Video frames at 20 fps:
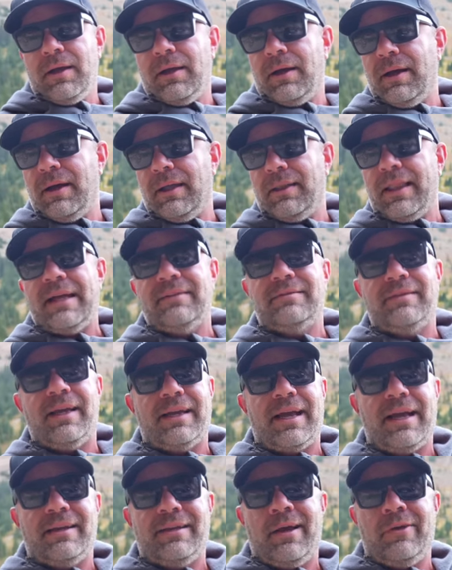Uh, last
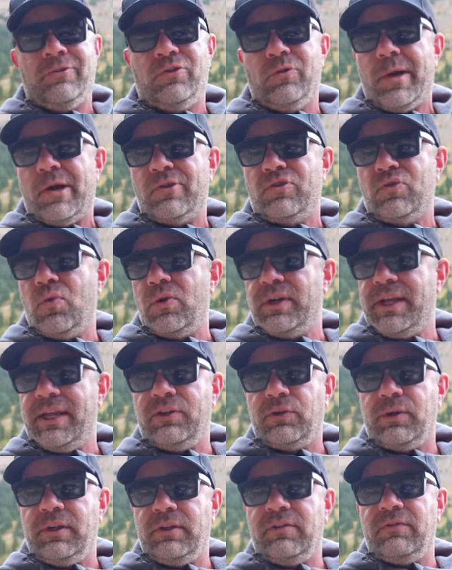night I got down to about
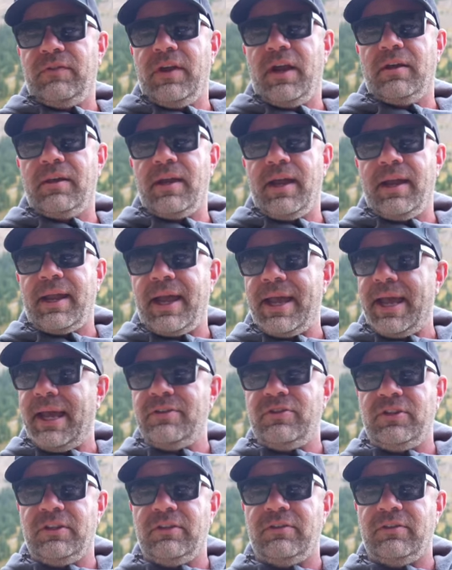28 degrees Fahrenheit and I
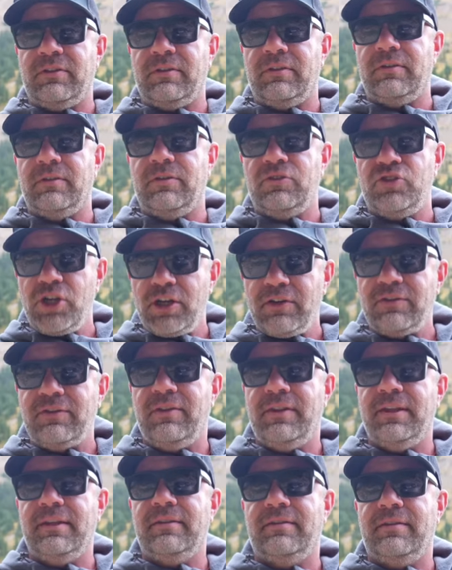had just
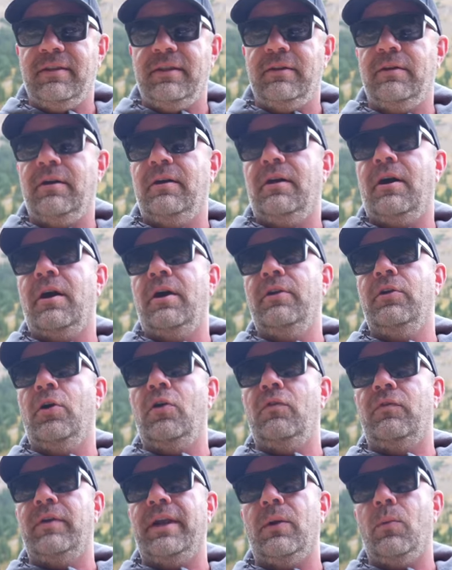just this then on
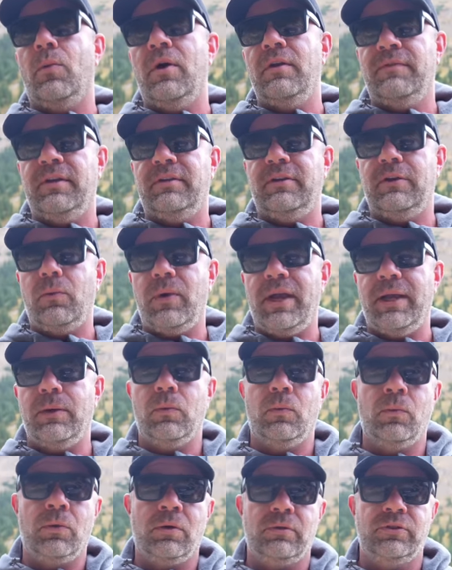over a 150
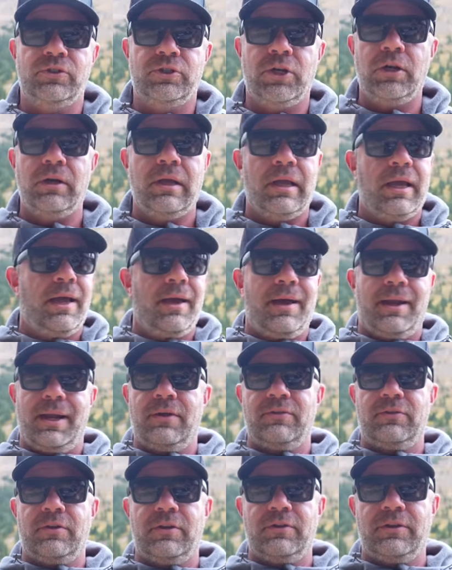weight wool shirt and
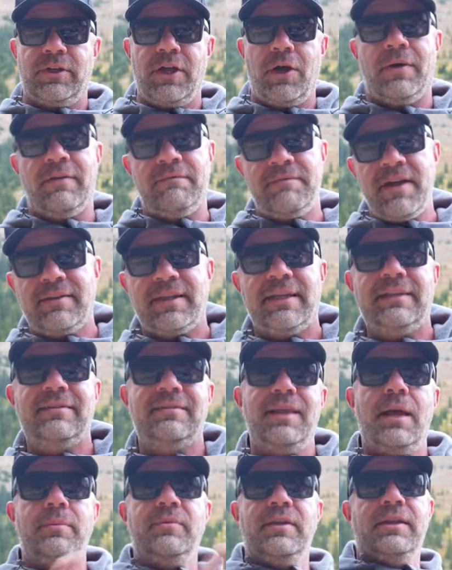I was good to go. In fact, I
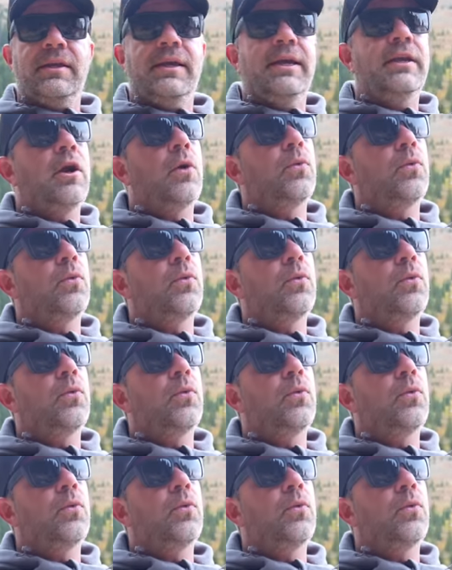slept in it in